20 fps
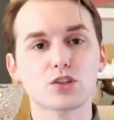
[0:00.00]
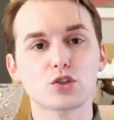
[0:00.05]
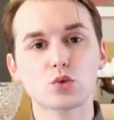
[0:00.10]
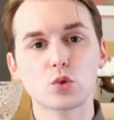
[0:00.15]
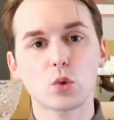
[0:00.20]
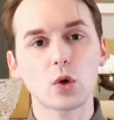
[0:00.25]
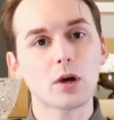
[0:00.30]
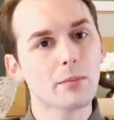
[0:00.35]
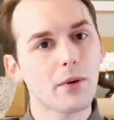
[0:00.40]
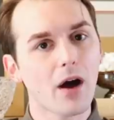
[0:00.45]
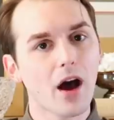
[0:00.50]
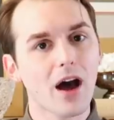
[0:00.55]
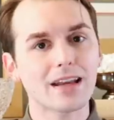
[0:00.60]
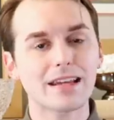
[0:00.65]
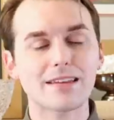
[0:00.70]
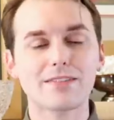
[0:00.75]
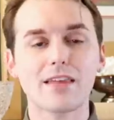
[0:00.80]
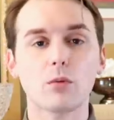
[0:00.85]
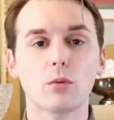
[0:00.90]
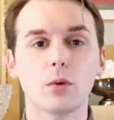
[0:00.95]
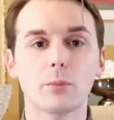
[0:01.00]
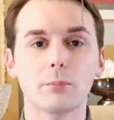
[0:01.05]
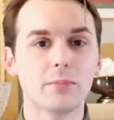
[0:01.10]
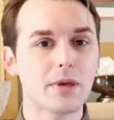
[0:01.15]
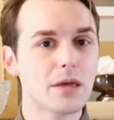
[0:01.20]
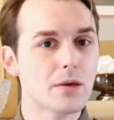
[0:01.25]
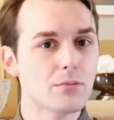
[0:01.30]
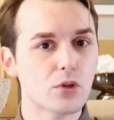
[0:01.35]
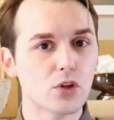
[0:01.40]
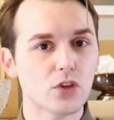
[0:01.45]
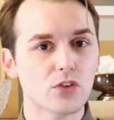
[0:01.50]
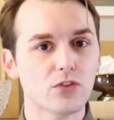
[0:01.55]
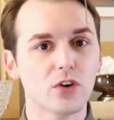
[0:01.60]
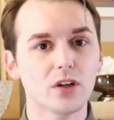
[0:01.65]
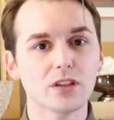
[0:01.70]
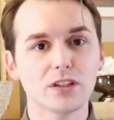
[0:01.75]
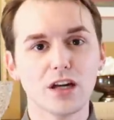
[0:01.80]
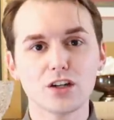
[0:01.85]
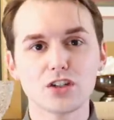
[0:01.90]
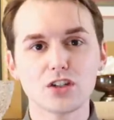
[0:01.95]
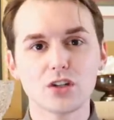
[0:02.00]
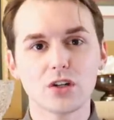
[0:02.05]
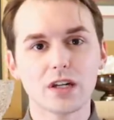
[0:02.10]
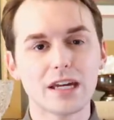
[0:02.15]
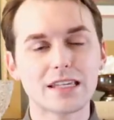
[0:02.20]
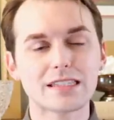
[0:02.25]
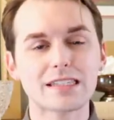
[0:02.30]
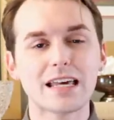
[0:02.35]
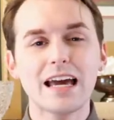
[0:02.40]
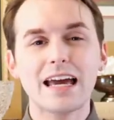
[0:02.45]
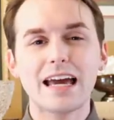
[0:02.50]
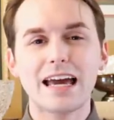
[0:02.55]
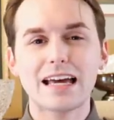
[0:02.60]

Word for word: store-bought that will be beautiful and luxurious